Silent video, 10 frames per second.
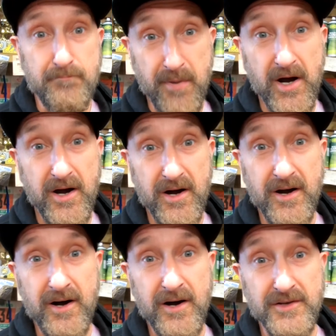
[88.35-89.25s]

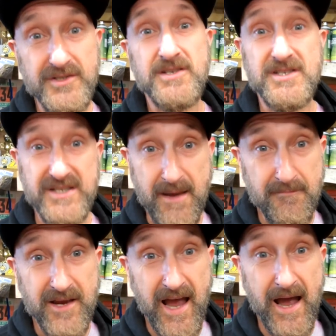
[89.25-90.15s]
bars,
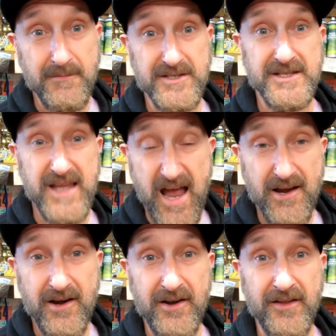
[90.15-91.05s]
stem caps, that
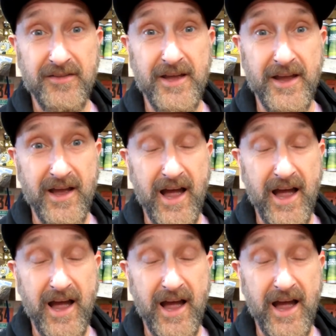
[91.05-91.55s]
kind of thing,